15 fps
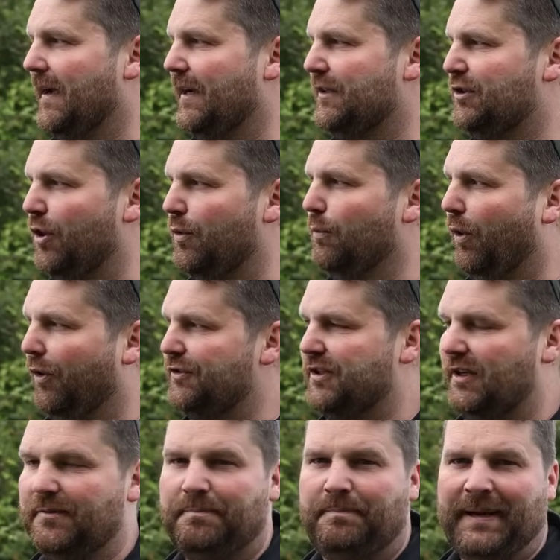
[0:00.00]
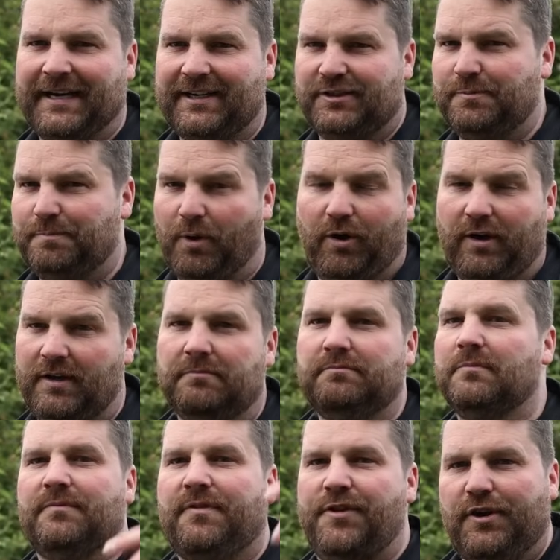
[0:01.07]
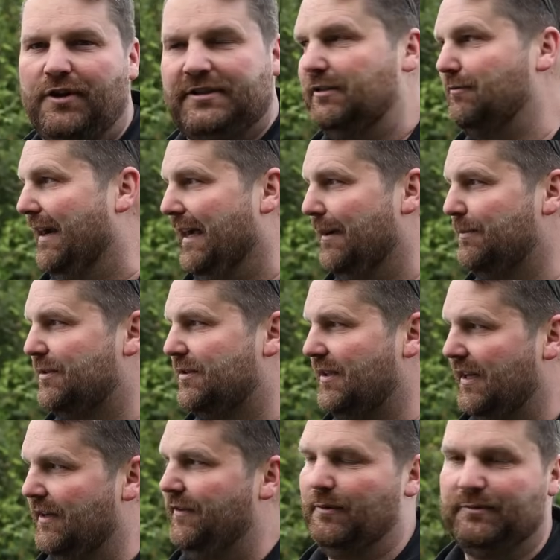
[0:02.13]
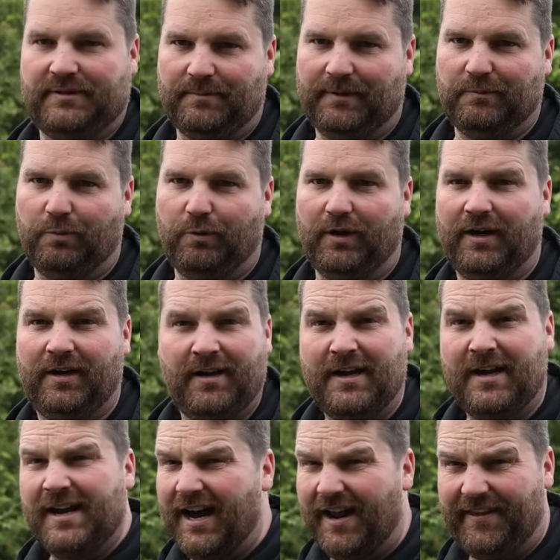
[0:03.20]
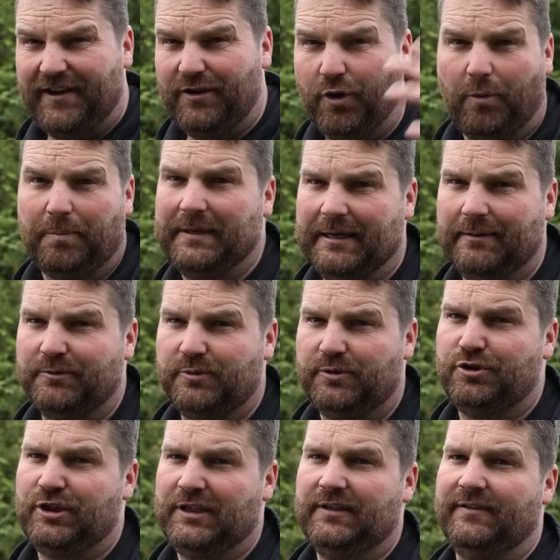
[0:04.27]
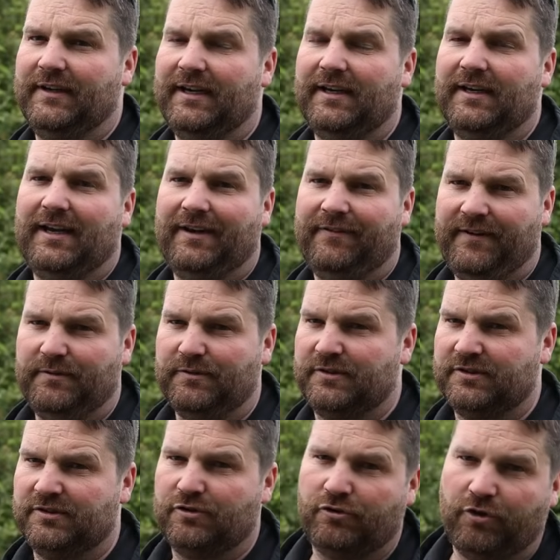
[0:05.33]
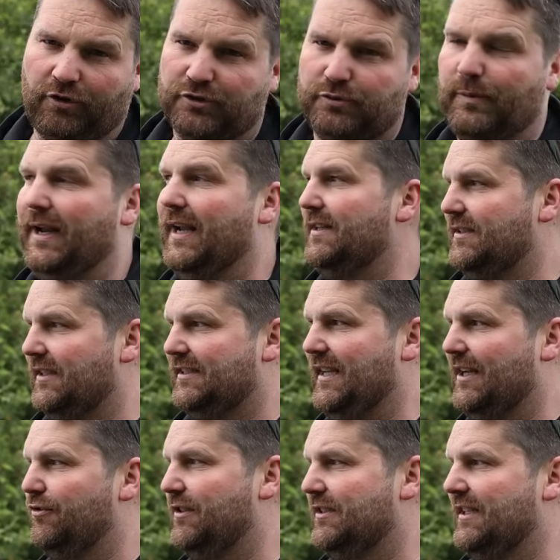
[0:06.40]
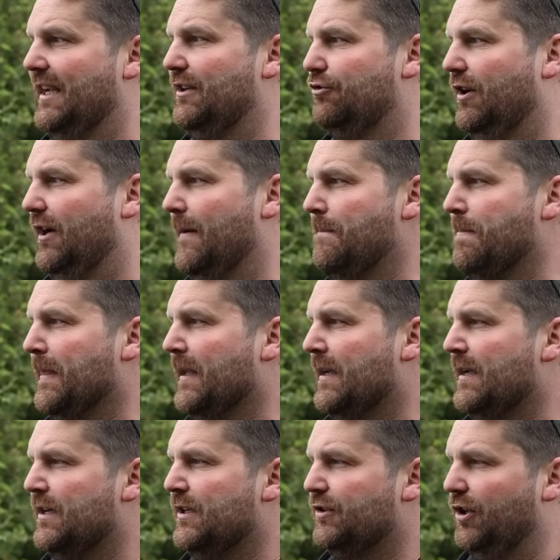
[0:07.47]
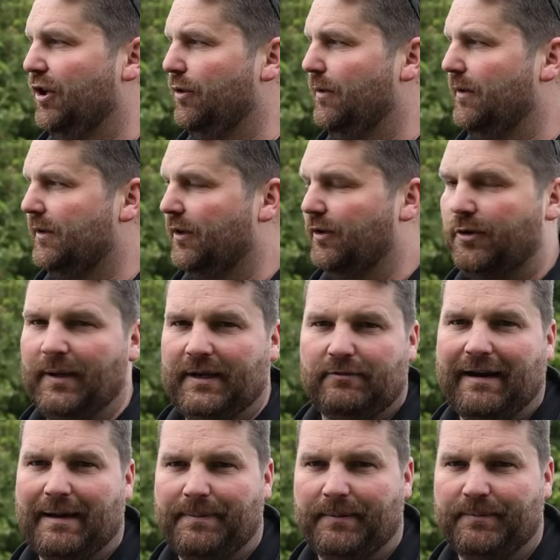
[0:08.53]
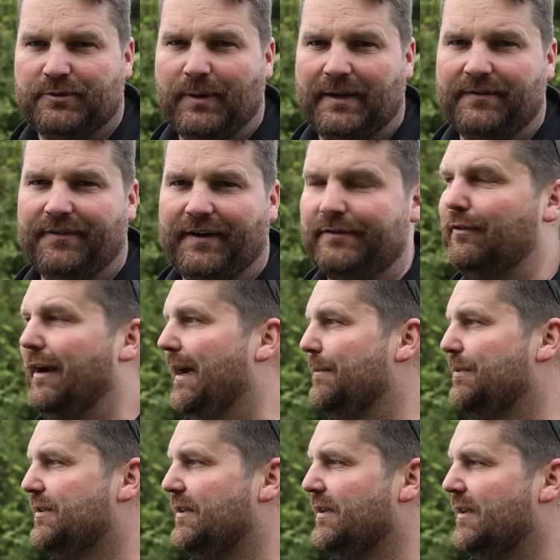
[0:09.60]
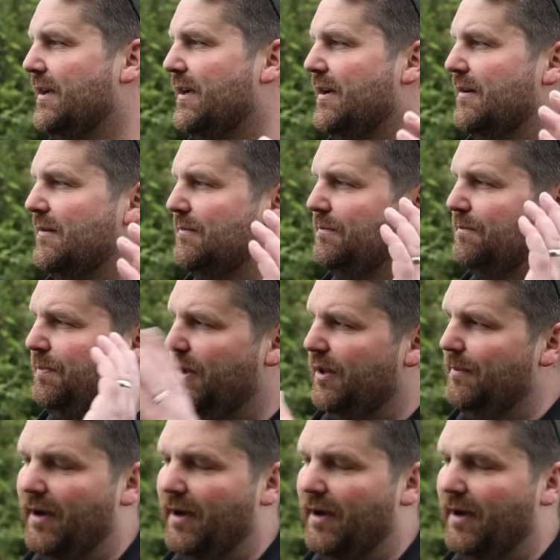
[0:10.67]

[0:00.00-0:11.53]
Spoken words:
I don't want to pick a spot at 30 wraps if it was in my water and then not be able to achieve it if it was crosswinds, etc, etc. So I'm going to quickly wrap up at 25 wraps, put the